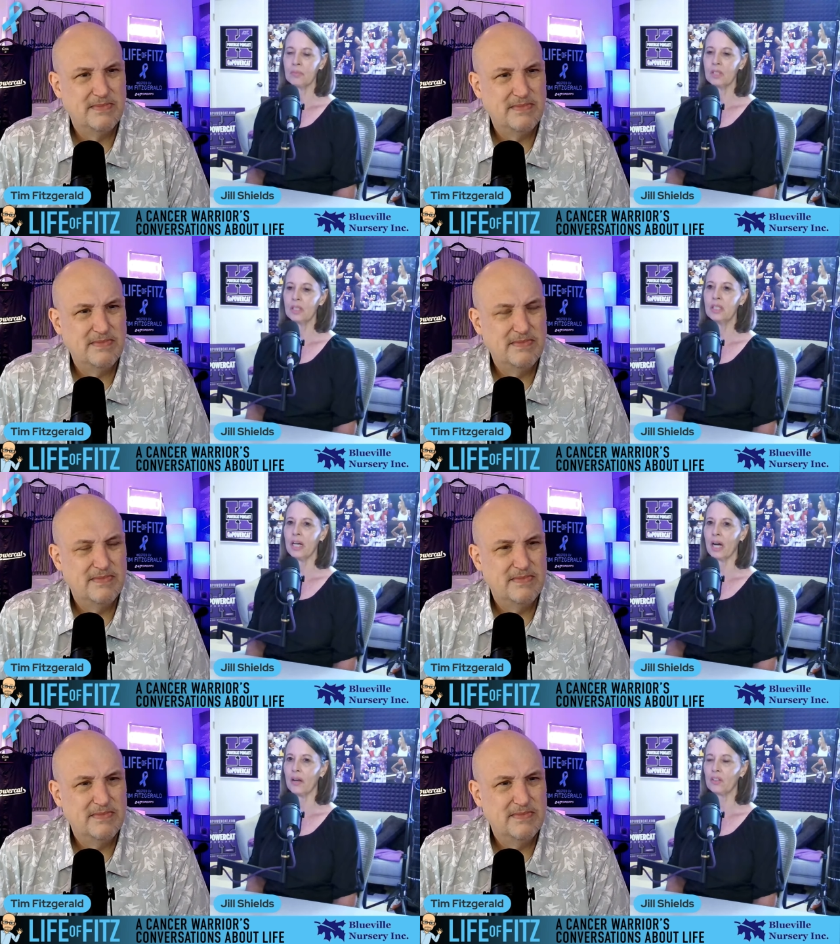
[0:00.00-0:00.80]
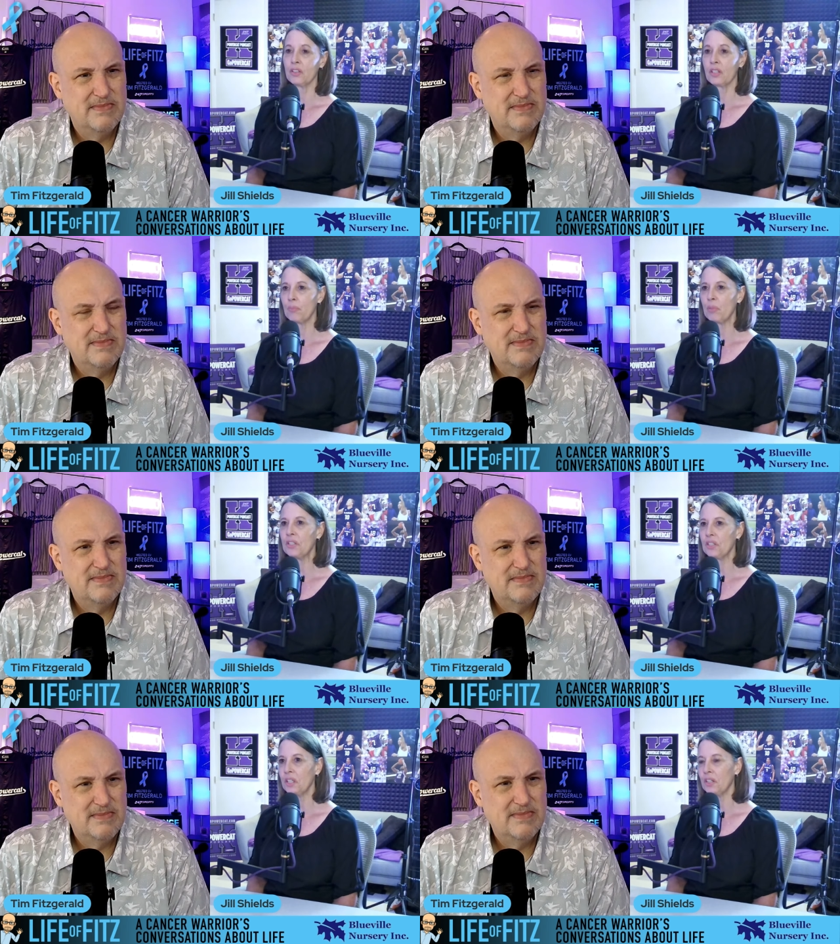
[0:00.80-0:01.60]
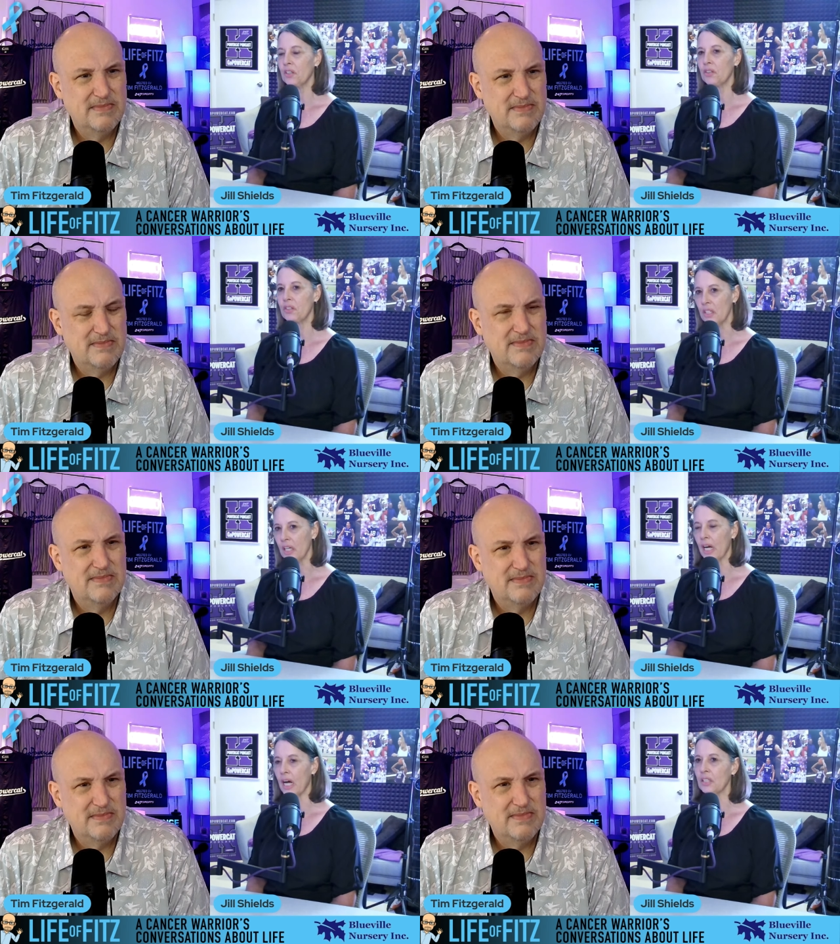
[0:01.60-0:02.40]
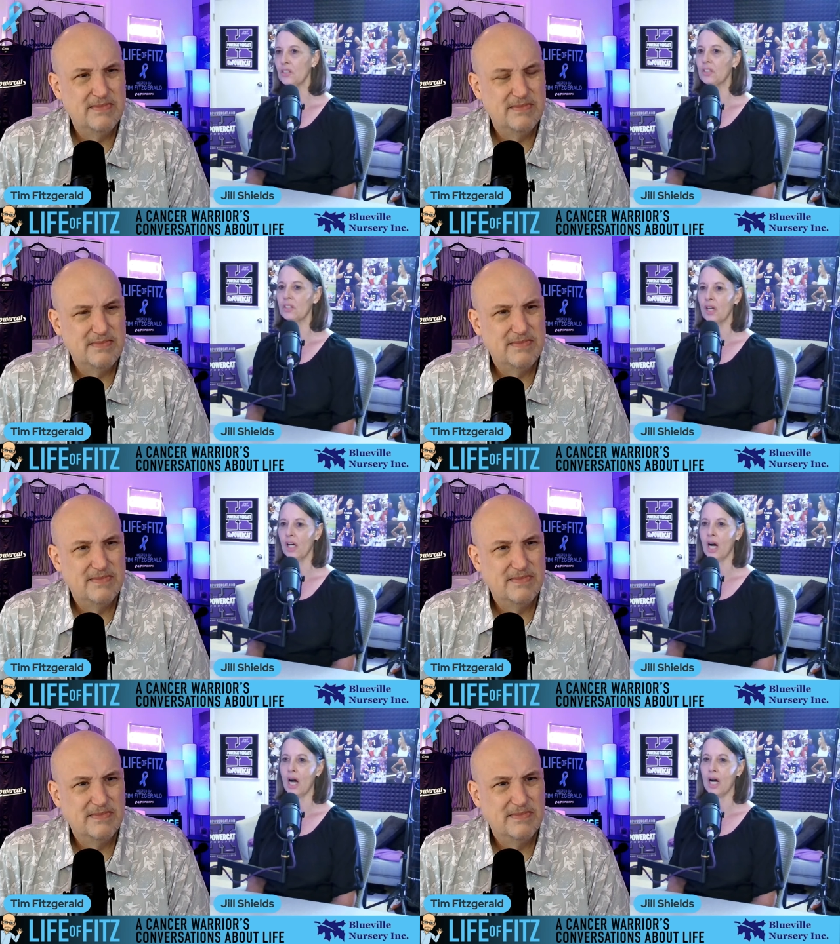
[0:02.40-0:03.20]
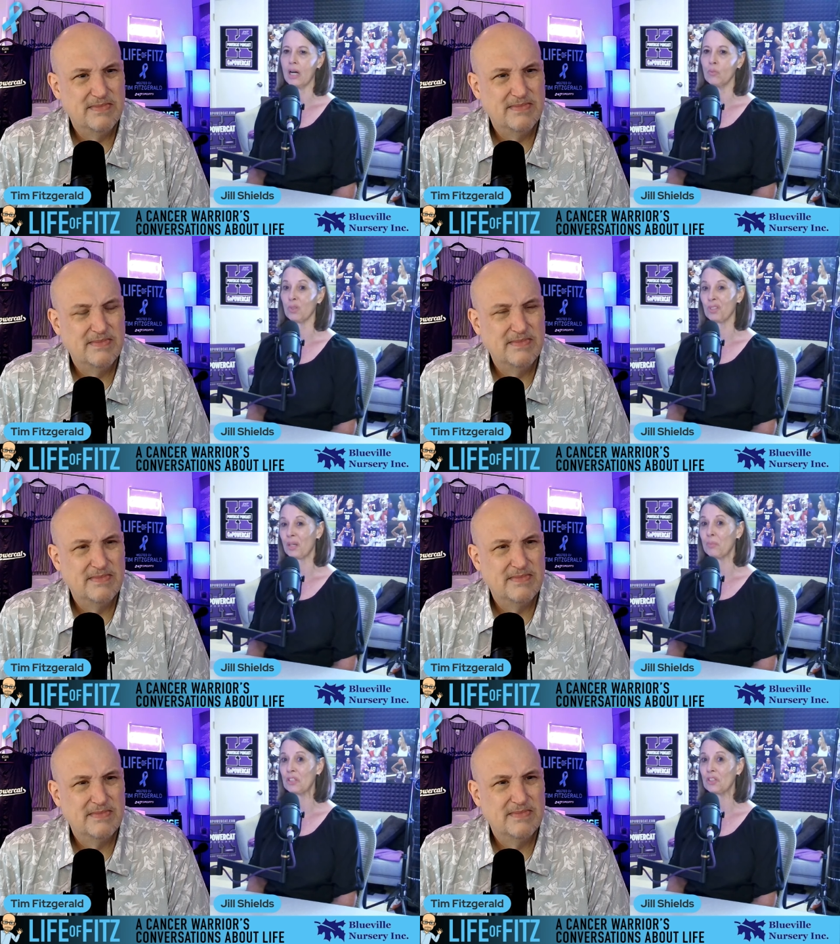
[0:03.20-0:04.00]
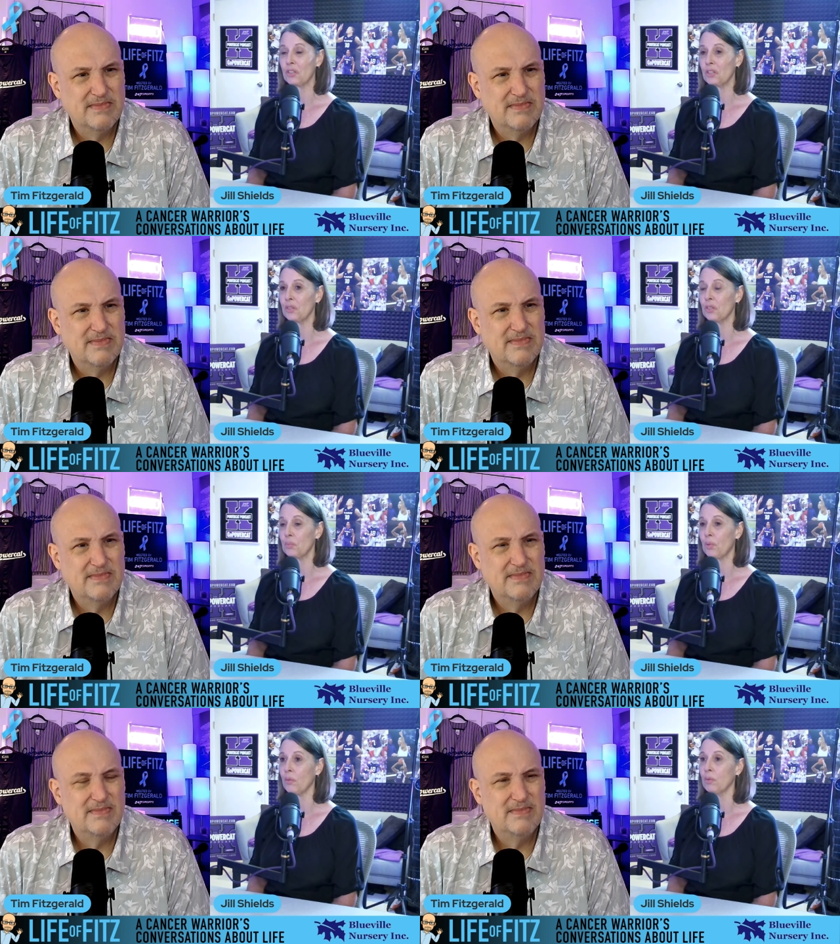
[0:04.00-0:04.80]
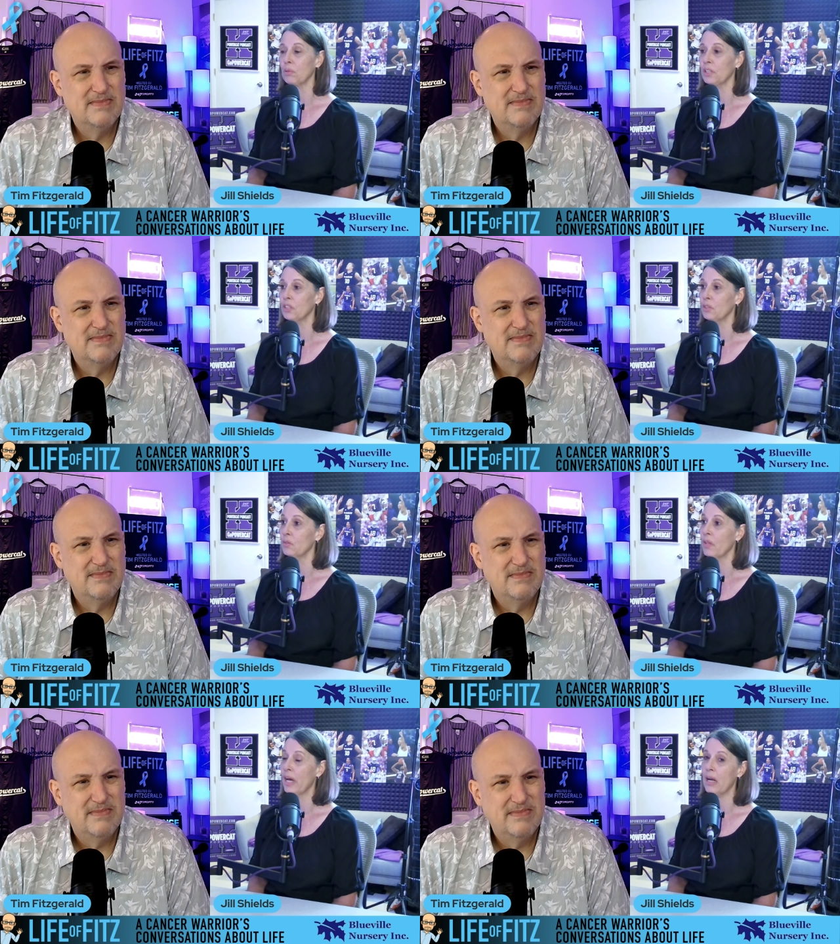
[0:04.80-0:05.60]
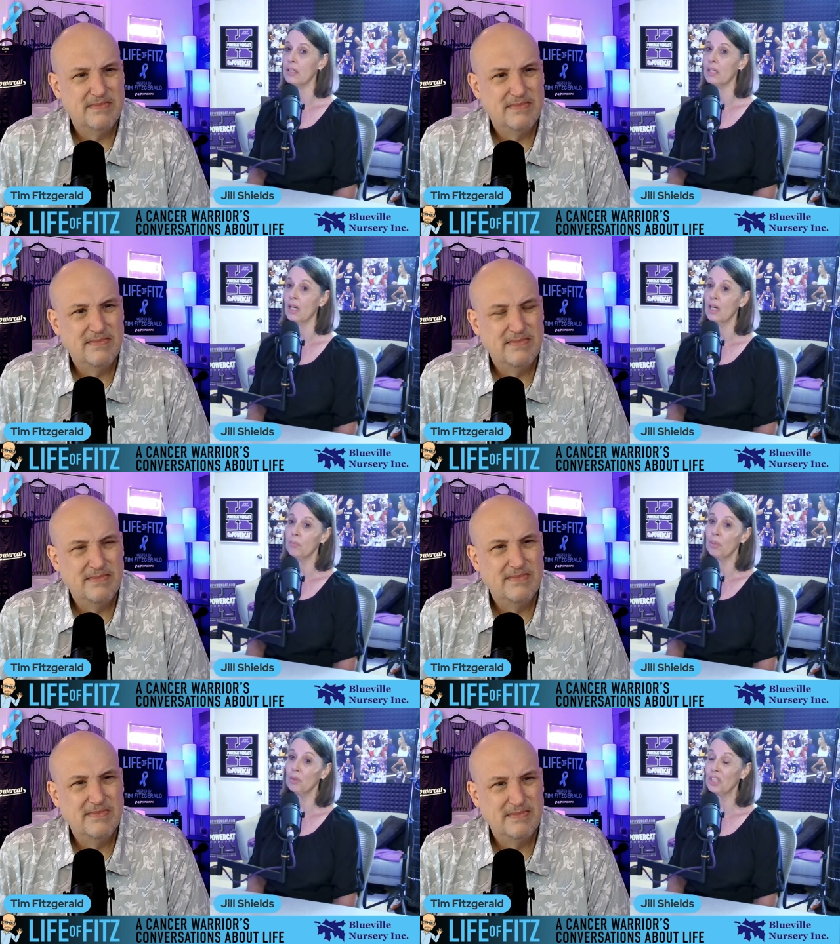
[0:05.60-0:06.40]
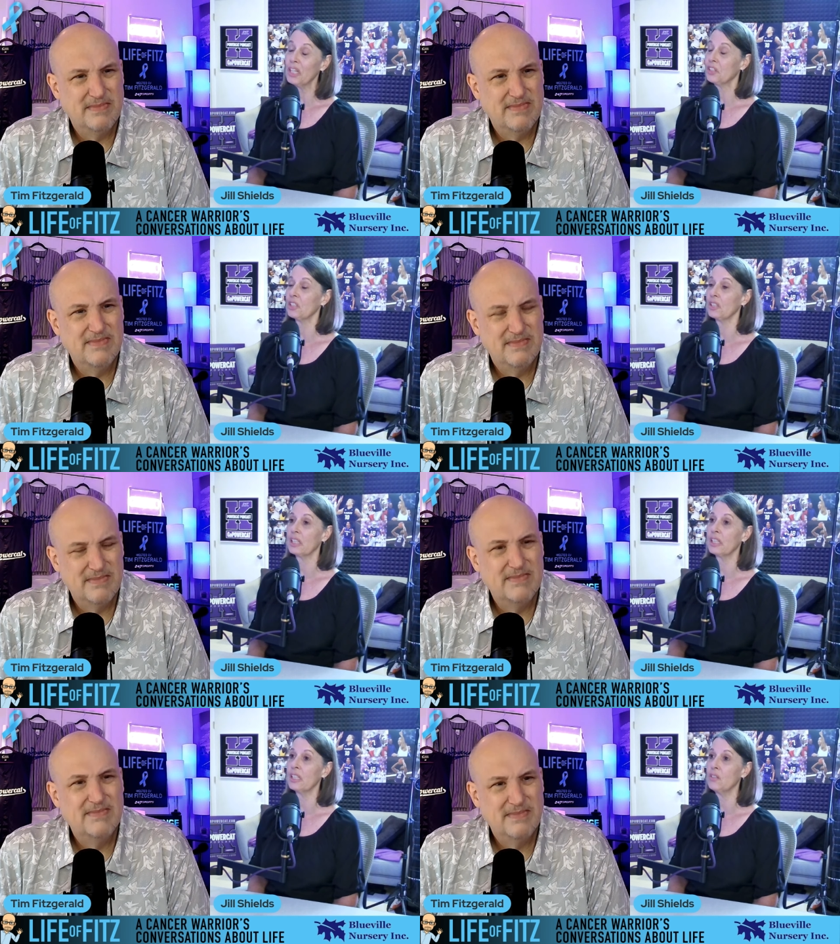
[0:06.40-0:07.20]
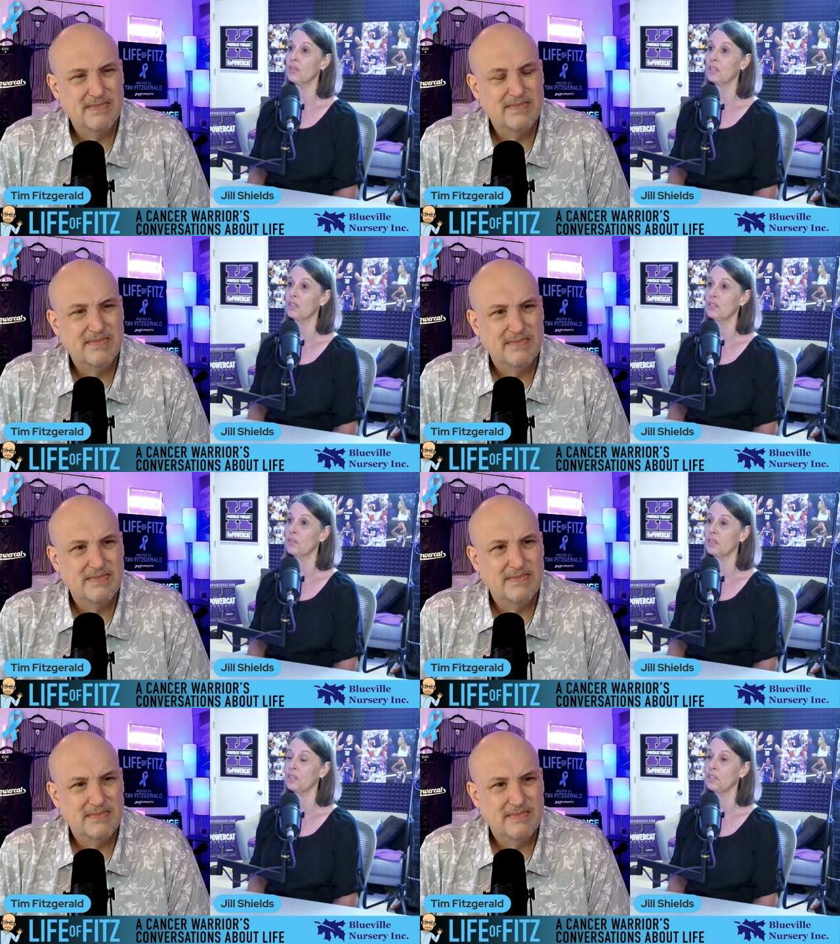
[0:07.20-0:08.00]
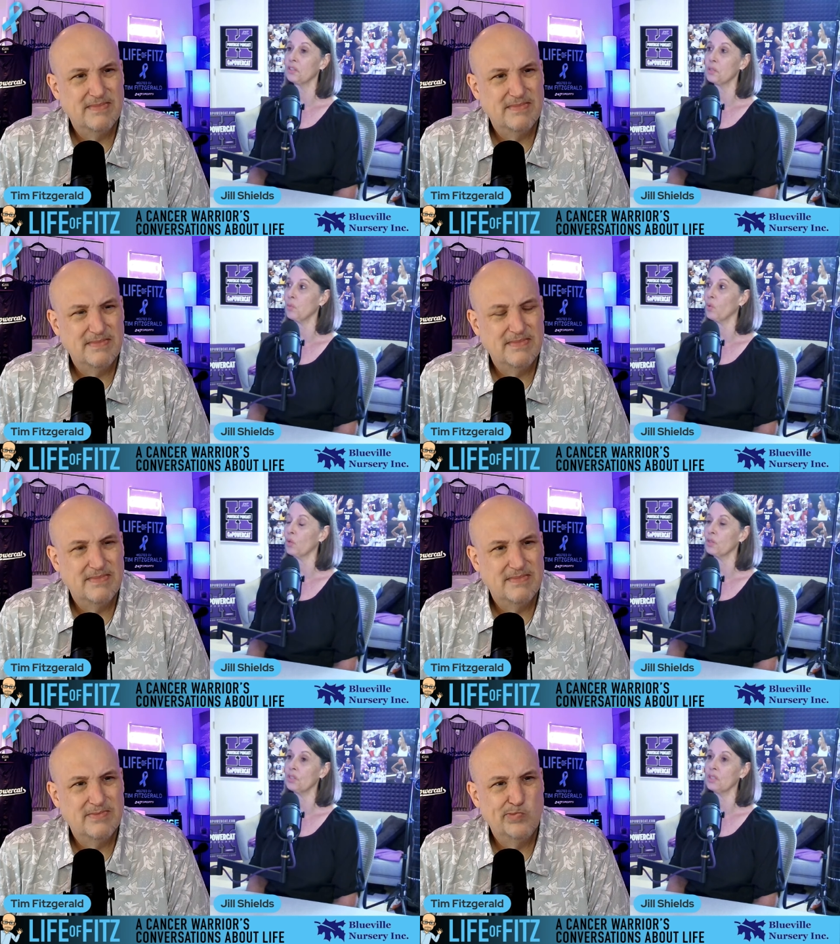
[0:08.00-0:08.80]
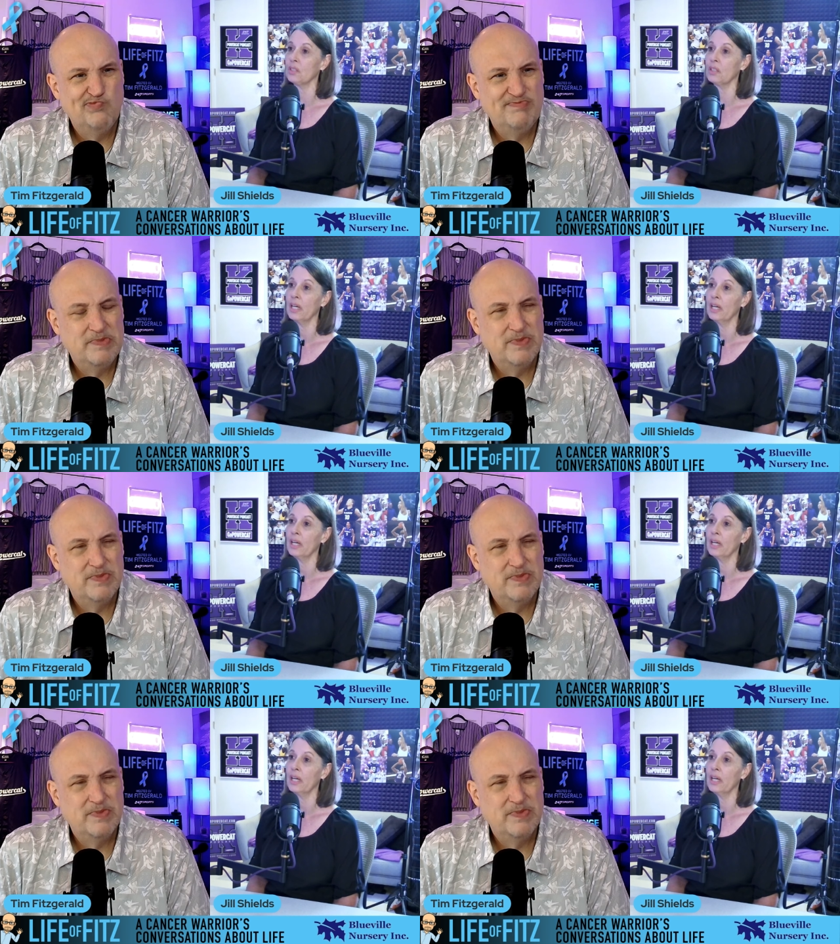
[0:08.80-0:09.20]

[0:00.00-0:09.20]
Speaker 1: yeah, could they be tiered? Yes. Um, will some institutions probably do that? Potentially, you could you could tier sports and